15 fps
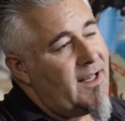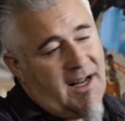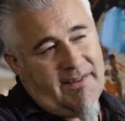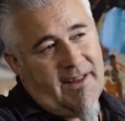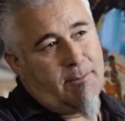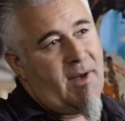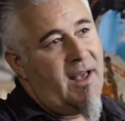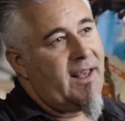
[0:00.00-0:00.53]
I
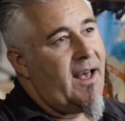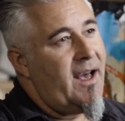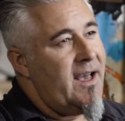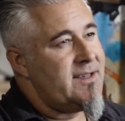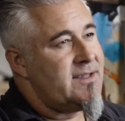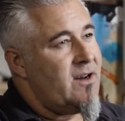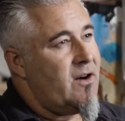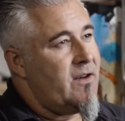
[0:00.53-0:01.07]
think my
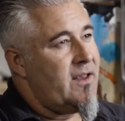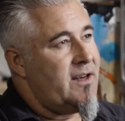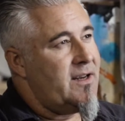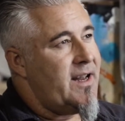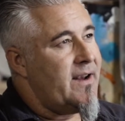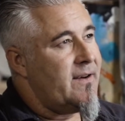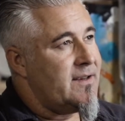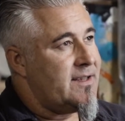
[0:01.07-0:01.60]
guys are the
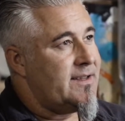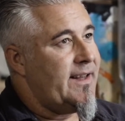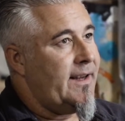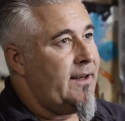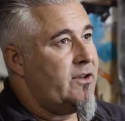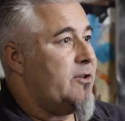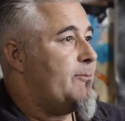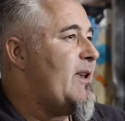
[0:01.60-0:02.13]
nearest
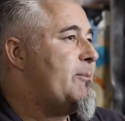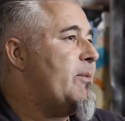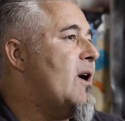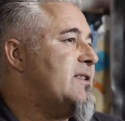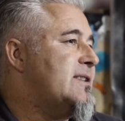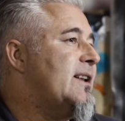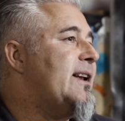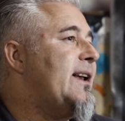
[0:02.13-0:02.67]
thing to me
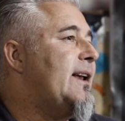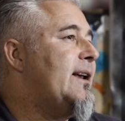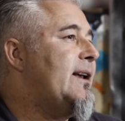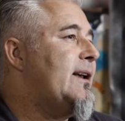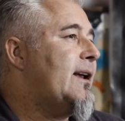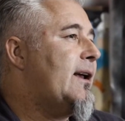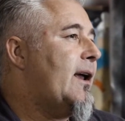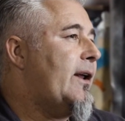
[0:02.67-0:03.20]
personally,
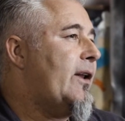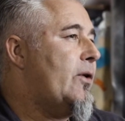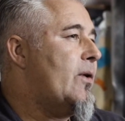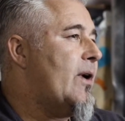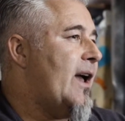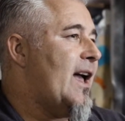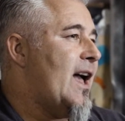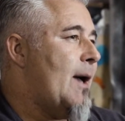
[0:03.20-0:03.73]
and who
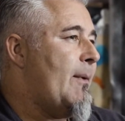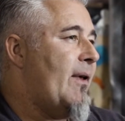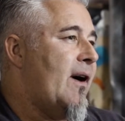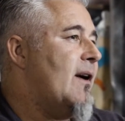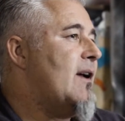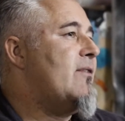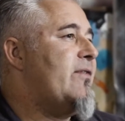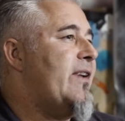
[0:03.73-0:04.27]
I am and
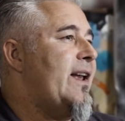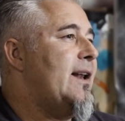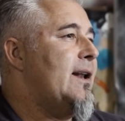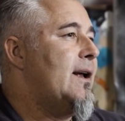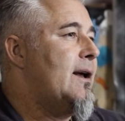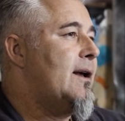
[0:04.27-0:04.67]
how I feel.